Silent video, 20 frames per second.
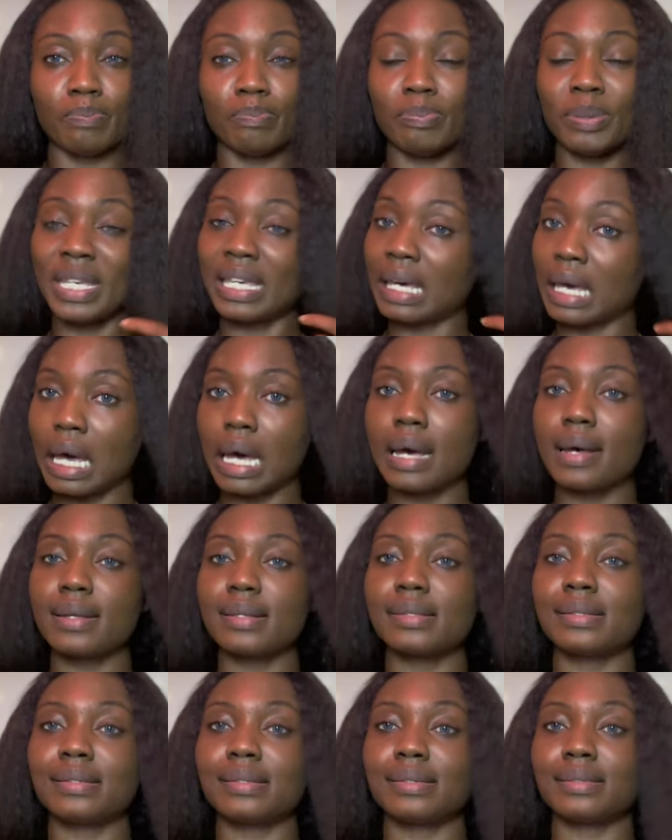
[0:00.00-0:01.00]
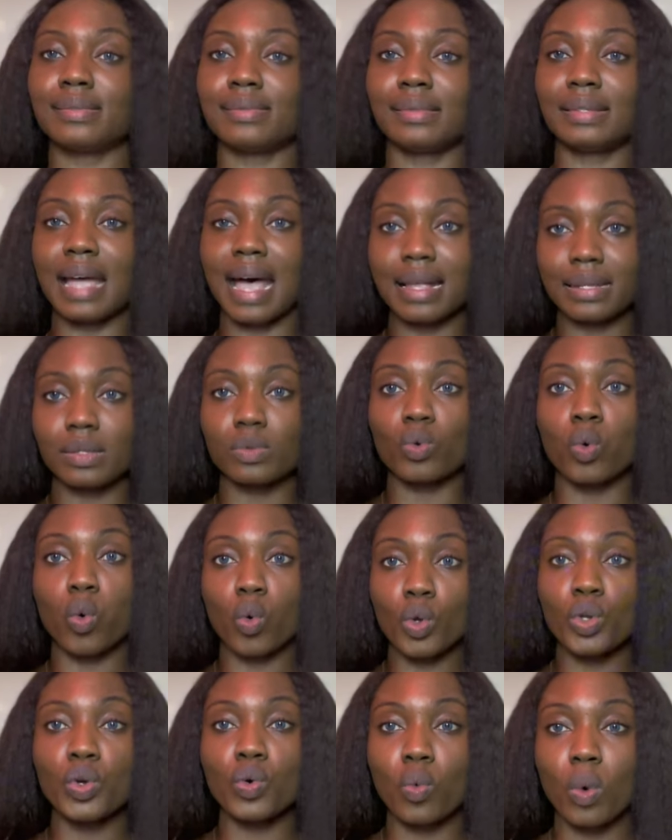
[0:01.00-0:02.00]
because that's
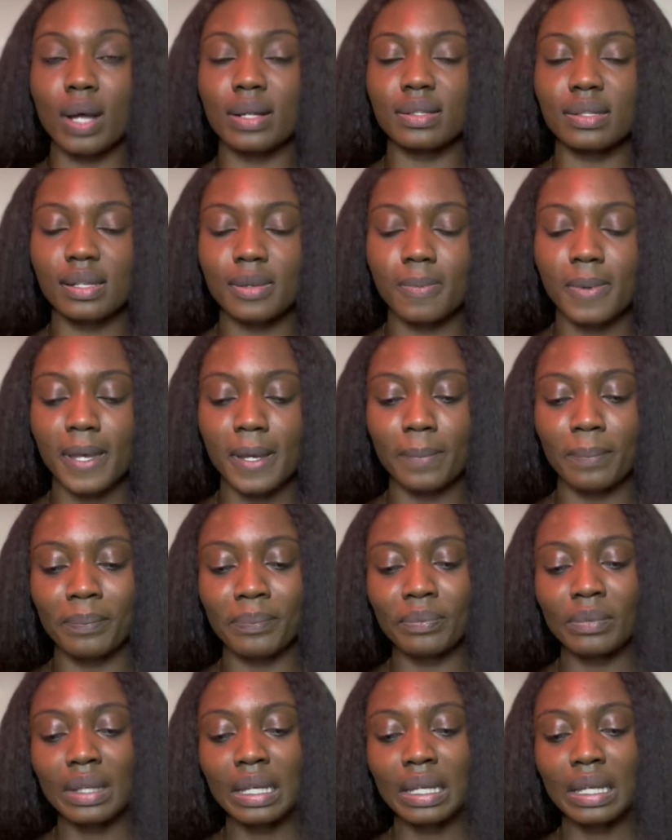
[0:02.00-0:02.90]
who you want to be.